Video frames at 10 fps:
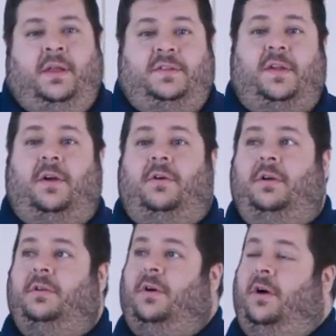
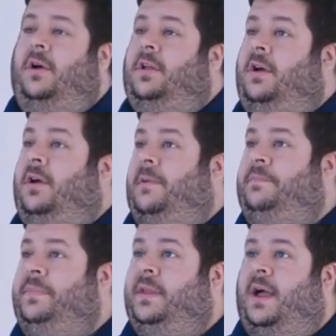So, all in
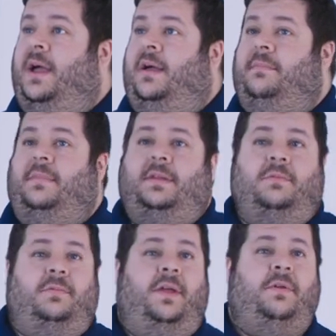all, um,
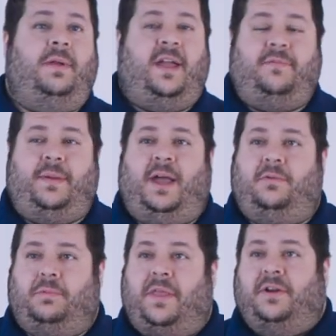whether we have
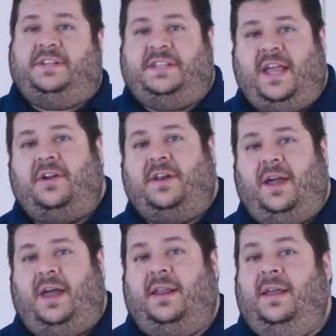bad weather today or
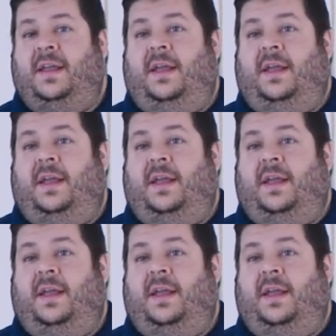not,